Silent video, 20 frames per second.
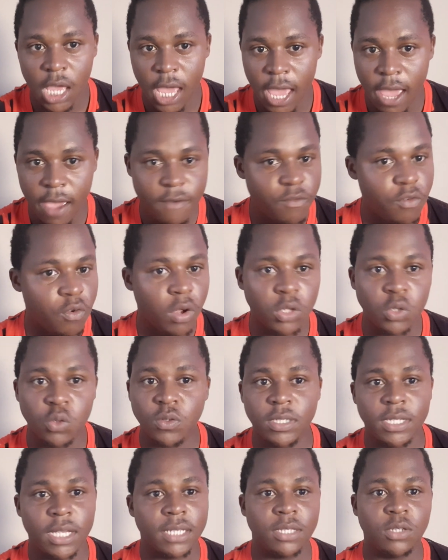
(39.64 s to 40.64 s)
Everyone
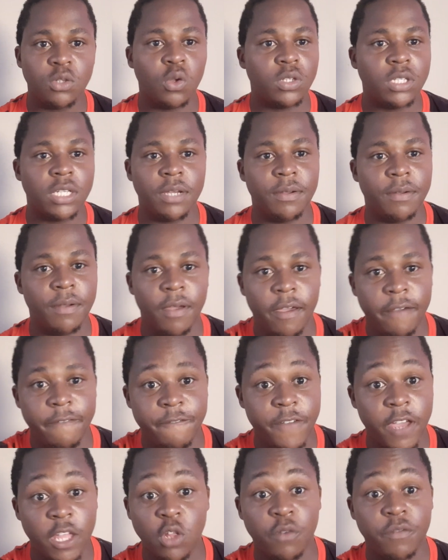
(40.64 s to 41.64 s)
who's just not a
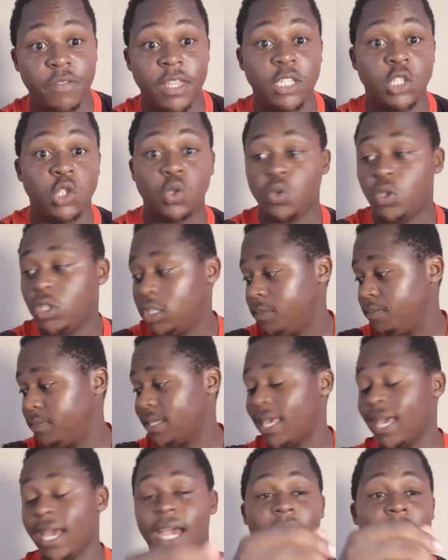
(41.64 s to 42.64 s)
fan of these two teams
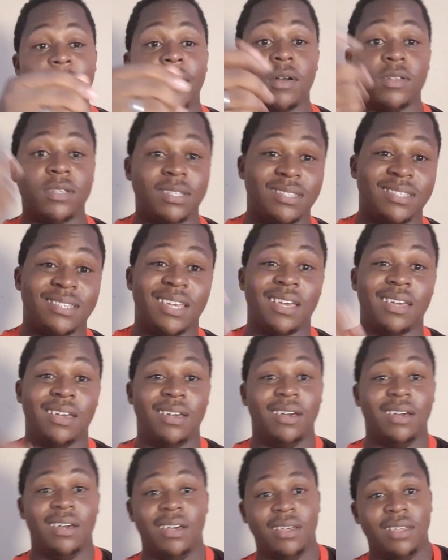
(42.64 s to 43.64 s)
can come out and say,
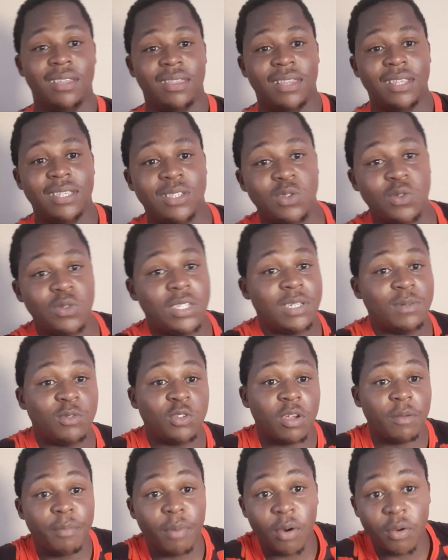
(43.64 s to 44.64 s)
these two teams
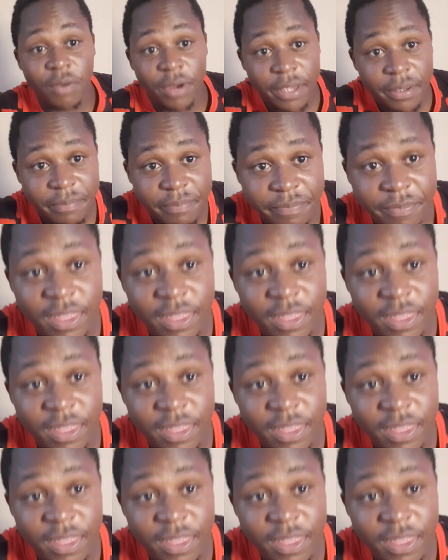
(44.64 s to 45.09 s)
were boring.